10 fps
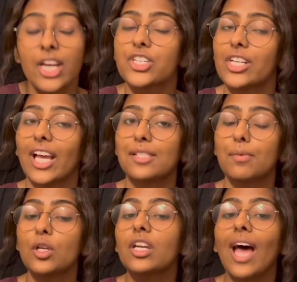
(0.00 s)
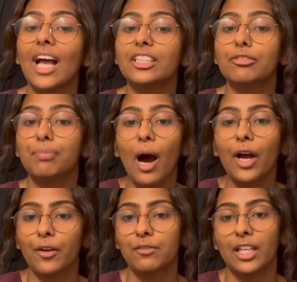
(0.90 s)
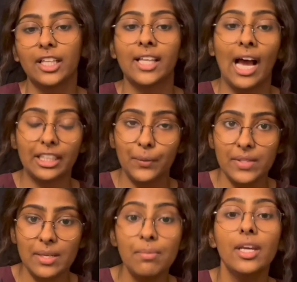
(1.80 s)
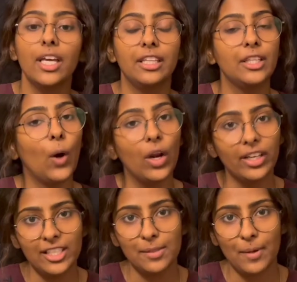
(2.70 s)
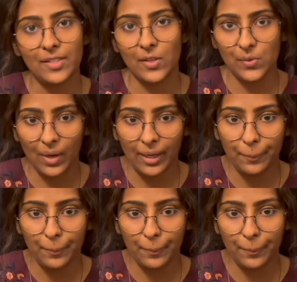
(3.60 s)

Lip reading: She has been an active part of Dalit activism in the online space as well.